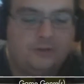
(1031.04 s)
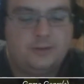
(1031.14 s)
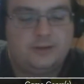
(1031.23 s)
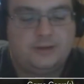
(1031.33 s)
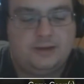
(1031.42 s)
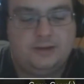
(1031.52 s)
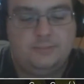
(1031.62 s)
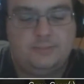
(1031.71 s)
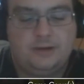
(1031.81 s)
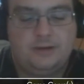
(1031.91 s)
and damage him at a
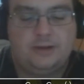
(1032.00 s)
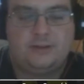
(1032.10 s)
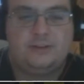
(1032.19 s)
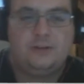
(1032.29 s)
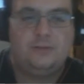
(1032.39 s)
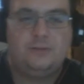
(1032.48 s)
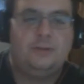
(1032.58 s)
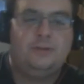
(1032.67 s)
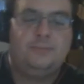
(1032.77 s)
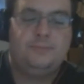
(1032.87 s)
time, and it's
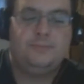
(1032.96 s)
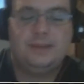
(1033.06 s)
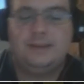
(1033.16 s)
terrible.